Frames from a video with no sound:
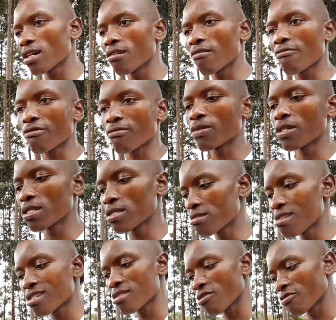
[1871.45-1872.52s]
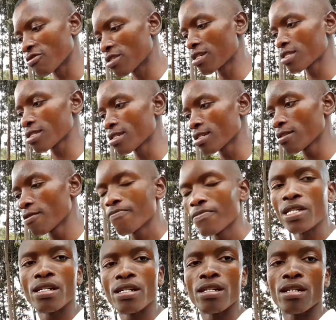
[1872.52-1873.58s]
from the start of setting
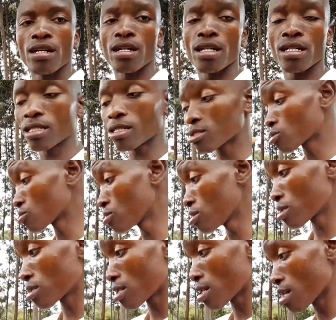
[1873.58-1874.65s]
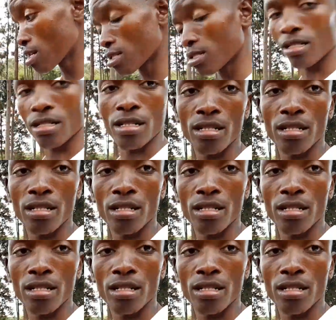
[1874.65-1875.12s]
and to this end.